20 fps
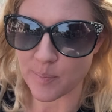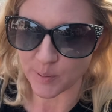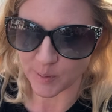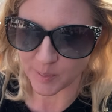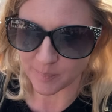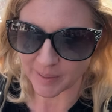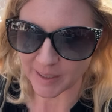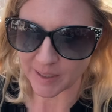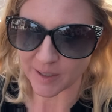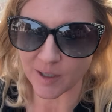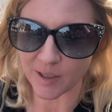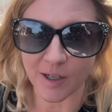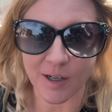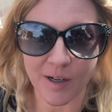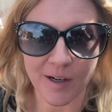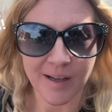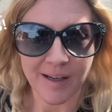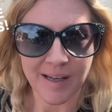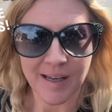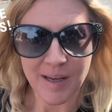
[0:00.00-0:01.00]
Premier
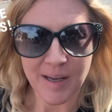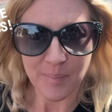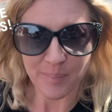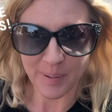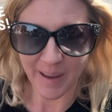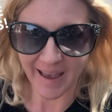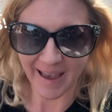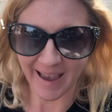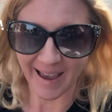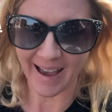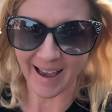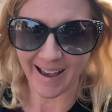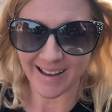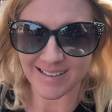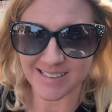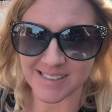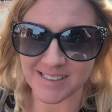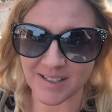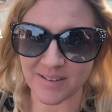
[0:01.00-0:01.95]
Pass.